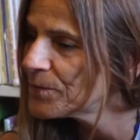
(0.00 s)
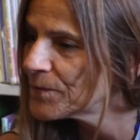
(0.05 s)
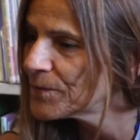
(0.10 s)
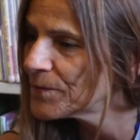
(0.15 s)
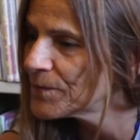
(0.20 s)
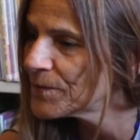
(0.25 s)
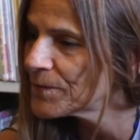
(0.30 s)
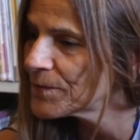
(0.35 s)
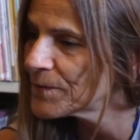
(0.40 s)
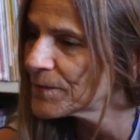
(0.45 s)

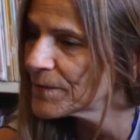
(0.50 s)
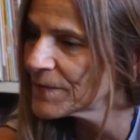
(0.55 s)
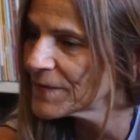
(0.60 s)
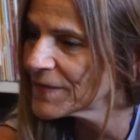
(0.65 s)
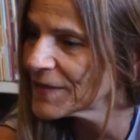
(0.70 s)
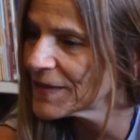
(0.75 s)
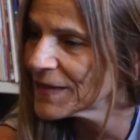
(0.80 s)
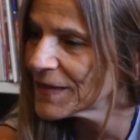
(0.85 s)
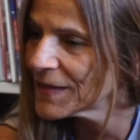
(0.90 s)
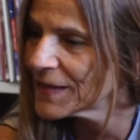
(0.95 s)

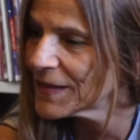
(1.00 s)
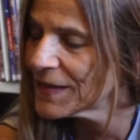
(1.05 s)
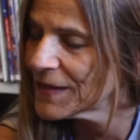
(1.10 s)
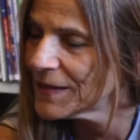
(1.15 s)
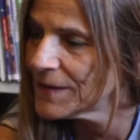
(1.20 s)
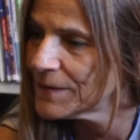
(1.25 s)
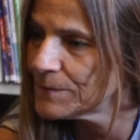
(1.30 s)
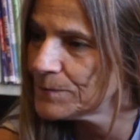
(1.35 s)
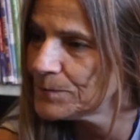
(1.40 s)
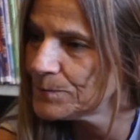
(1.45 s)

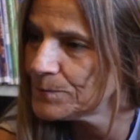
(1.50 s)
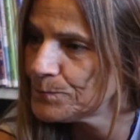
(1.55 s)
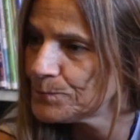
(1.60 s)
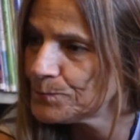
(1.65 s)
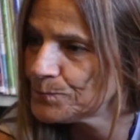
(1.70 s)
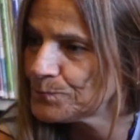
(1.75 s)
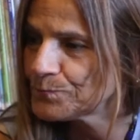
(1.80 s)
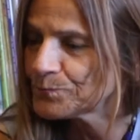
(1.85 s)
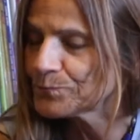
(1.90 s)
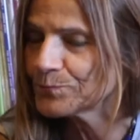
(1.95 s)

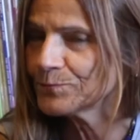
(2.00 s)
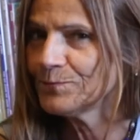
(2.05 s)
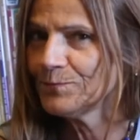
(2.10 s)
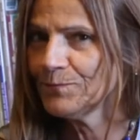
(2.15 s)
(silence)